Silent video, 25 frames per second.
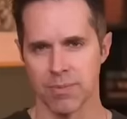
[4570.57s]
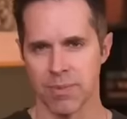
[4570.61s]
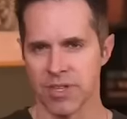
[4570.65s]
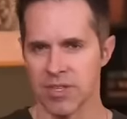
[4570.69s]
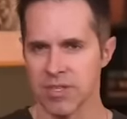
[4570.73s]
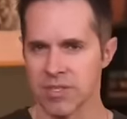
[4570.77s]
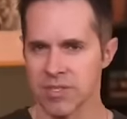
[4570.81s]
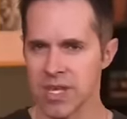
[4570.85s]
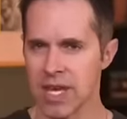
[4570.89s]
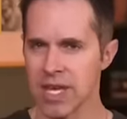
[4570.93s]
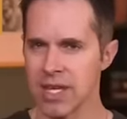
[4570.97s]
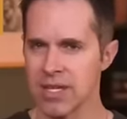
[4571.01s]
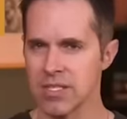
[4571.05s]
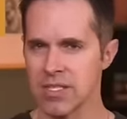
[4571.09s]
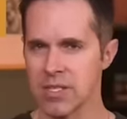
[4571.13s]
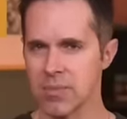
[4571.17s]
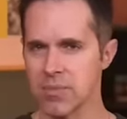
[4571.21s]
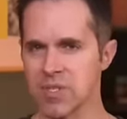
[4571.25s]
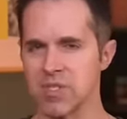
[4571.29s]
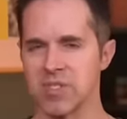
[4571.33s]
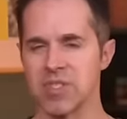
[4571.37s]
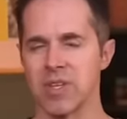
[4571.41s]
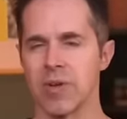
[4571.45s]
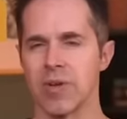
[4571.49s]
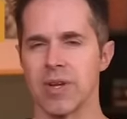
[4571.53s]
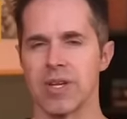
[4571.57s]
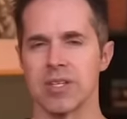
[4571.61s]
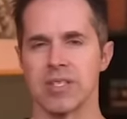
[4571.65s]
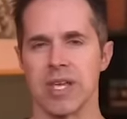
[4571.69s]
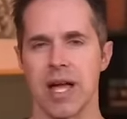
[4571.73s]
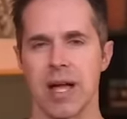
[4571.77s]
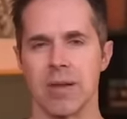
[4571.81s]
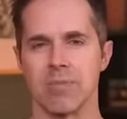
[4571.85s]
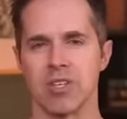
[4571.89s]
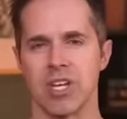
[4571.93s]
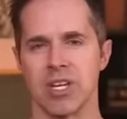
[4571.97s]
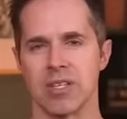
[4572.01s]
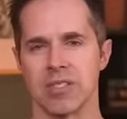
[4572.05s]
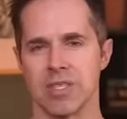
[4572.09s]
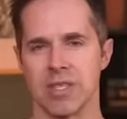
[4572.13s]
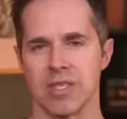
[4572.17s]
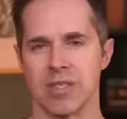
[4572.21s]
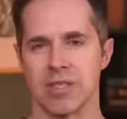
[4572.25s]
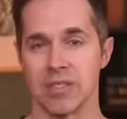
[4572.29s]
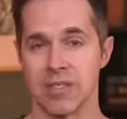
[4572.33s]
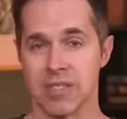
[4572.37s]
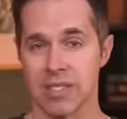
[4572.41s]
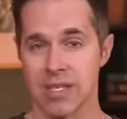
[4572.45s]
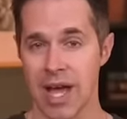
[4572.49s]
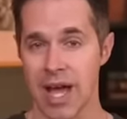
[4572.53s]
but the sightings of mysterious objects in
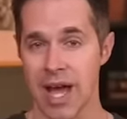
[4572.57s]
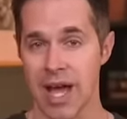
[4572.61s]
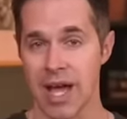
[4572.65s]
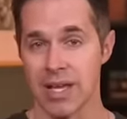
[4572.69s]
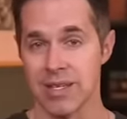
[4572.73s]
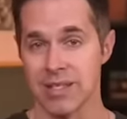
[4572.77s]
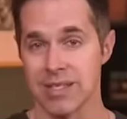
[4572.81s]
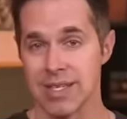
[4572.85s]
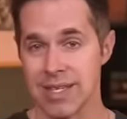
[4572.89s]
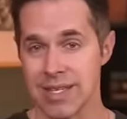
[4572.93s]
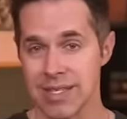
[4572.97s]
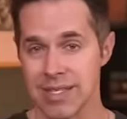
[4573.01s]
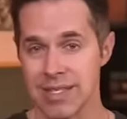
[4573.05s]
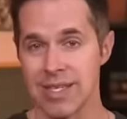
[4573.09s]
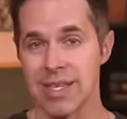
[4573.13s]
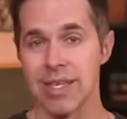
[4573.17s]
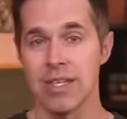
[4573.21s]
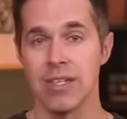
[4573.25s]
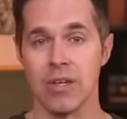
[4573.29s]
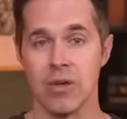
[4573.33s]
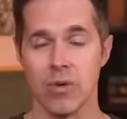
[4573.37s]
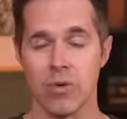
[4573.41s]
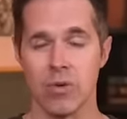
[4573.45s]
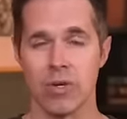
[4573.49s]
the skies continued.